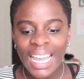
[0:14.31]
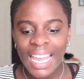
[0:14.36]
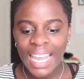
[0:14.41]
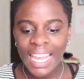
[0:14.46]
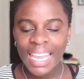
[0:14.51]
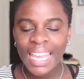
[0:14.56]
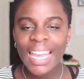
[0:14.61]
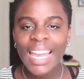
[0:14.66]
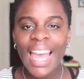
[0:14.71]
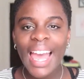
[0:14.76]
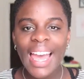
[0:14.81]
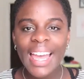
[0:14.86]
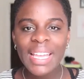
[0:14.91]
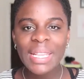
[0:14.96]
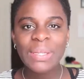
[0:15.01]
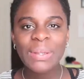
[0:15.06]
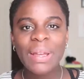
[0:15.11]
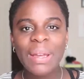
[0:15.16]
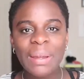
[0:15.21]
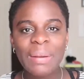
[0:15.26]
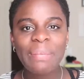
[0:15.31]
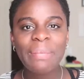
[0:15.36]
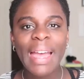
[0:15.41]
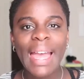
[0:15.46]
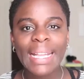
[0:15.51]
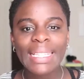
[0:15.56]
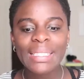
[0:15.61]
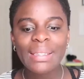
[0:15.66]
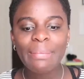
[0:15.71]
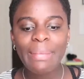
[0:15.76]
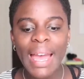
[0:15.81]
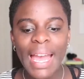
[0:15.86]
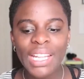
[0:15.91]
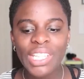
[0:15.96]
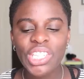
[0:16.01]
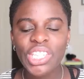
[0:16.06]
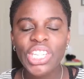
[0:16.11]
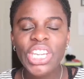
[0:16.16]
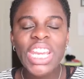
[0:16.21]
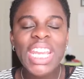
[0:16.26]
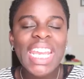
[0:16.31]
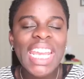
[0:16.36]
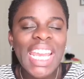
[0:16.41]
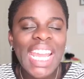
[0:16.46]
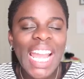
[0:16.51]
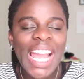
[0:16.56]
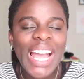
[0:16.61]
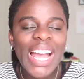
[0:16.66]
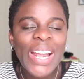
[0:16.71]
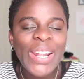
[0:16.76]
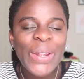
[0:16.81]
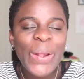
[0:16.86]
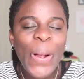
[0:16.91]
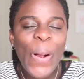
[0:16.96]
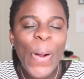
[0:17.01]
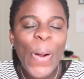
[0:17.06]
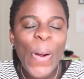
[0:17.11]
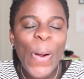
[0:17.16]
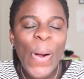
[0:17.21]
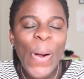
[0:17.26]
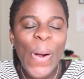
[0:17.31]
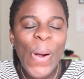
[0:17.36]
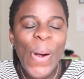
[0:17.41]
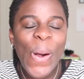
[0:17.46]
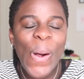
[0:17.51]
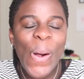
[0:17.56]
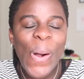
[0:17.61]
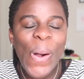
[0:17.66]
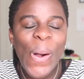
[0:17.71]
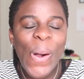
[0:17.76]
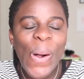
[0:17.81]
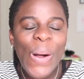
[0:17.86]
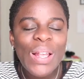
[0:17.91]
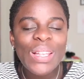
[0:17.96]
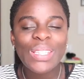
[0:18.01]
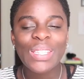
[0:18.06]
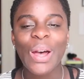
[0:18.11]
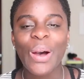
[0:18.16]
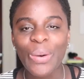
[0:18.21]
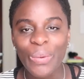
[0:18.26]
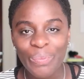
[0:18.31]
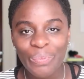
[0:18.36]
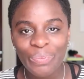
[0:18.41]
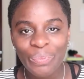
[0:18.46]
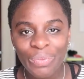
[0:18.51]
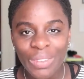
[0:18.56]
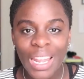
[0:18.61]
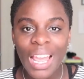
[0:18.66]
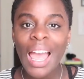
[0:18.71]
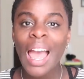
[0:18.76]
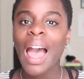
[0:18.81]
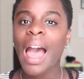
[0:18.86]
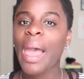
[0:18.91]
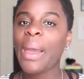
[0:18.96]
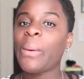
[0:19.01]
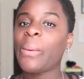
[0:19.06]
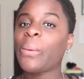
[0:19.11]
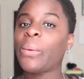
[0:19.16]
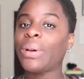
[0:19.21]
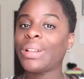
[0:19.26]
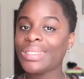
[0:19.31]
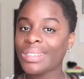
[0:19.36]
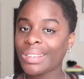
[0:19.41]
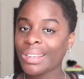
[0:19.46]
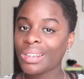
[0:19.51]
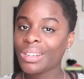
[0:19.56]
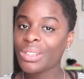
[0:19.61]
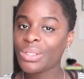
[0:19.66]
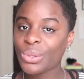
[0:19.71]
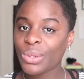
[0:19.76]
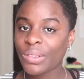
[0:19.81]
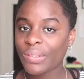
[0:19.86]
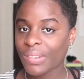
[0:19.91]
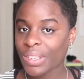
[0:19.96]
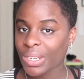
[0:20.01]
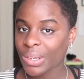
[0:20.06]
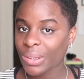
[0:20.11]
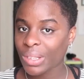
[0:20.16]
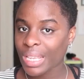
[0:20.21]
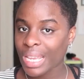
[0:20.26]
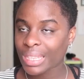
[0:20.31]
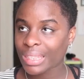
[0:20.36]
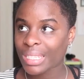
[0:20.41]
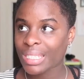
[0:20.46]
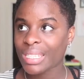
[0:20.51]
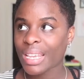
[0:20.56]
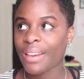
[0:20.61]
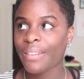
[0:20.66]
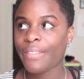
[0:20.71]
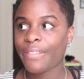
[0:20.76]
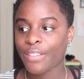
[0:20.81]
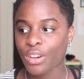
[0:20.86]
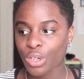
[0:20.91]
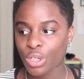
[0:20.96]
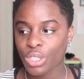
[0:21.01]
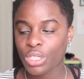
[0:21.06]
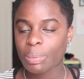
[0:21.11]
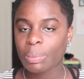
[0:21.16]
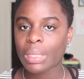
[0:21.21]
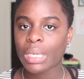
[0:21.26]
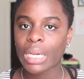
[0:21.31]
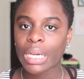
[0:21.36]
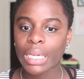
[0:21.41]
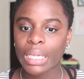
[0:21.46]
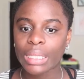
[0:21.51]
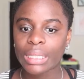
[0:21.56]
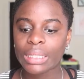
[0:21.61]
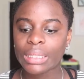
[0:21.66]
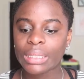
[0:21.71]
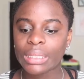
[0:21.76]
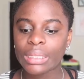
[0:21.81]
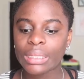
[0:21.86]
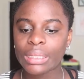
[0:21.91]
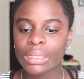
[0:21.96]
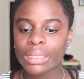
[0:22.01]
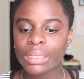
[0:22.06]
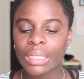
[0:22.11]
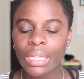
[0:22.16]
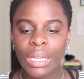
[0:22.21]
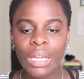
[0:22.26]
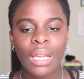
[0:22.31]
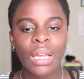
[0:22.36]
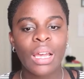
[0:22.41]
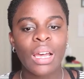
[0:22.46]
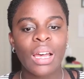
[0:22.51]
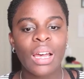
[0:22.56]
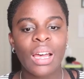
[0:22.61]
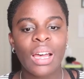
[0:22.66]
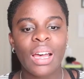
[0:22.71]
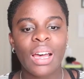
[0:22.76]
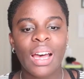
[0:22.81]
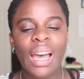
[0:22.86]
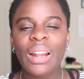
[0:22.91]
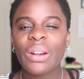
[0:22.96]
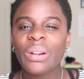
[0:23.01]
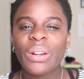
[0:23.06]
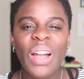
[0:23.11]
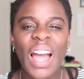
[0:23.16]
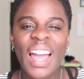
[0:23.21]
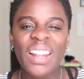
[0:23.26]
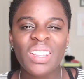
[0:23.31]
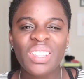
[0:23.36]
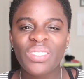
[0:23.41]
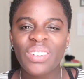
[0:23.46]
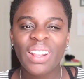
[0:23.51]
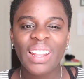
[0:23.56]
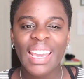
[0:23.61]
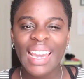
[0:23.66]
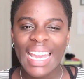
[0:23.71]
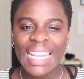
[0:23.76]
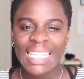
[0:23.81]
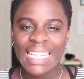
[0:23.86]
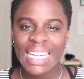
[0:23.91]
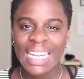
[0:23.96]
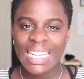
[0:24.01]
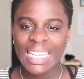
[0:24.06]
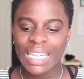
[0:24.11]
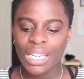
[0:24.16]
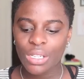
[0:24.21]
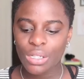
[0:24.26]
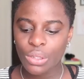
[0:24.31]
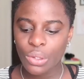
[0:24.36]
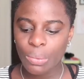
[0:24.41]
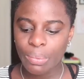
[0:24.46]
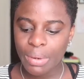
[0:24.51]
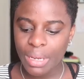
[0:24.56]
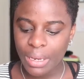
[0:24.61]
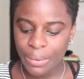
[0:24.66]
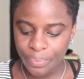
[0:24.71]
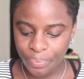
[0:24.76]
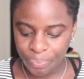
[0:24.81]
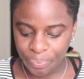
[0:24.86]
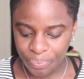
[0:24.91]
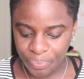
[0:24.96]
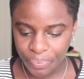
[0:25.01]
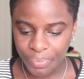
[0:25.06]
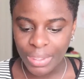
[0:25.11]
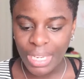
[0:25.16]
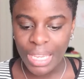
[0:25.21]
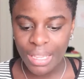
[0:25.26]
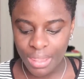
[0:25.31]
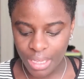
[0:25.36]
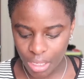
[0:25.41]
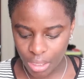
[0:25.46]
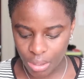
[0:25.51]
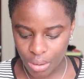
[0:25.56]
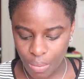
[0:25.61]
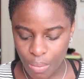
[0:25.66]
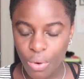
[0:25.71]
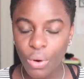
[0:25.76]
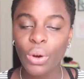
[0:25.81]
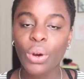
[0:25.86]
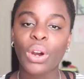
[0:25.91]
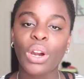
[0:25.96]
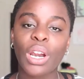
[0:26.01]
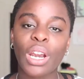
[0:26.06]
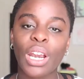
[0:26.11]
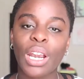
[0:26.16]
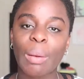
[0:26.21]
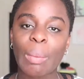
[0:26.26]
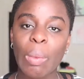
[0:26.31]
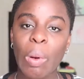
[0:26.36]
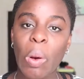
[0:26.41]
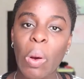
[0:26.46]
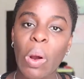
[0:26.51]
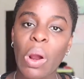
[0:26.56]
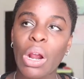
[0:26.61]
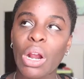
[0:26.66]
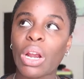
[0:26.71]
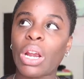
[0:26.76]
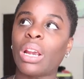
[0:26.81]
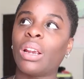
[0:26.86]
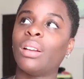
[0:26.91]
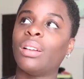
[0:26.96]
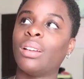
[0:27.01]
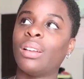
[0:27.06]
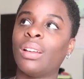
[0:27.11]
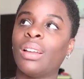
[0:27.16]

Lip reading: Hey guys, welcome back to my channel. So I wasn't gonna do a video like this at first because I don't know, I just felt like I didn't need to, but I think the more